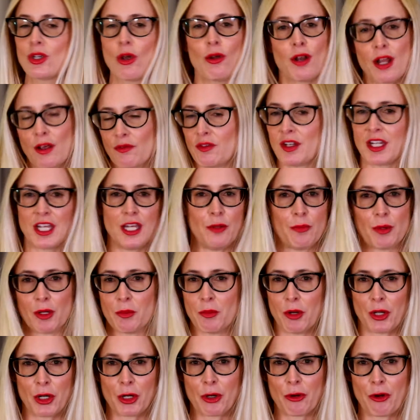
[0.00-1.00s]
Don't have to keep it
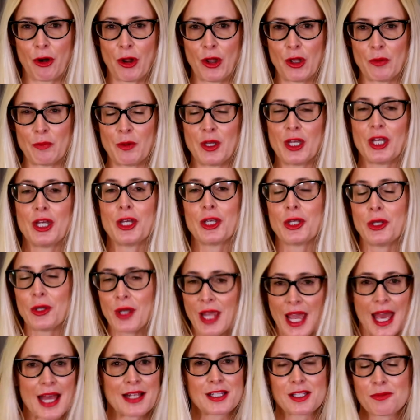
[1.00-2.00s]
monochrome. You
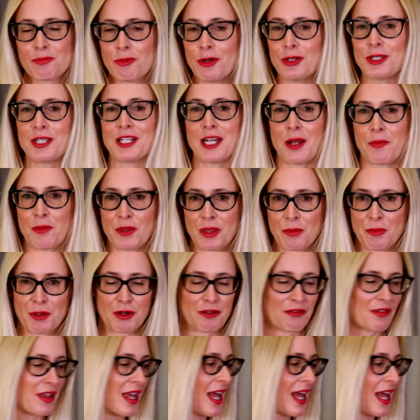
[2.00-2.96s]
can spruce it up with a bit of